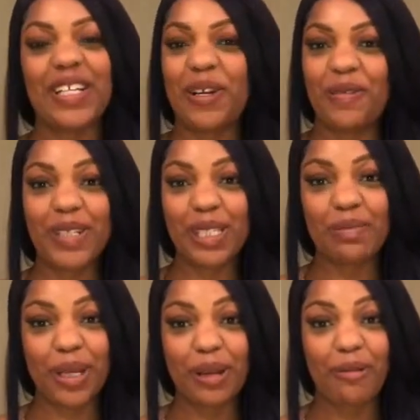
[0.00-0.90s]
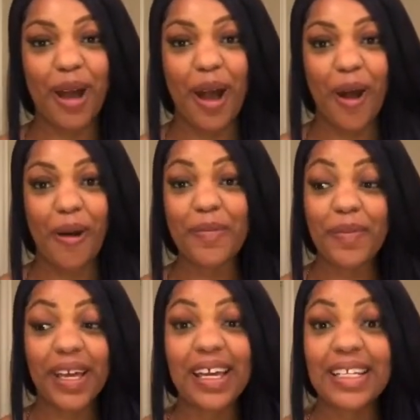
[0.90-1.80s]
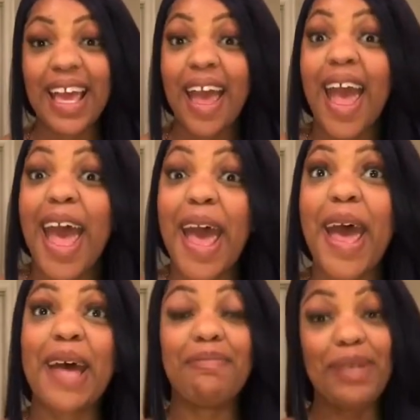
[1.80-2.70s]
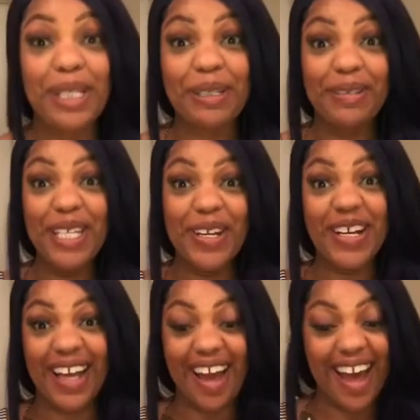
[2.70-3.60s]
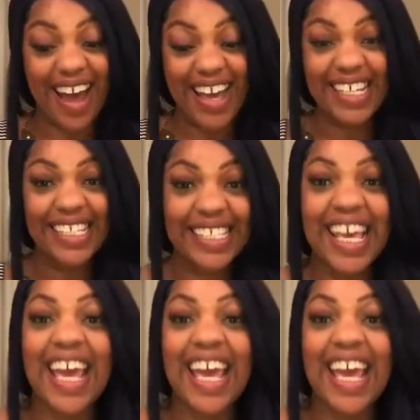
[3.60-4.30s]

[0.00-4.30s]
know it's been a while, but Happy New Year, guys.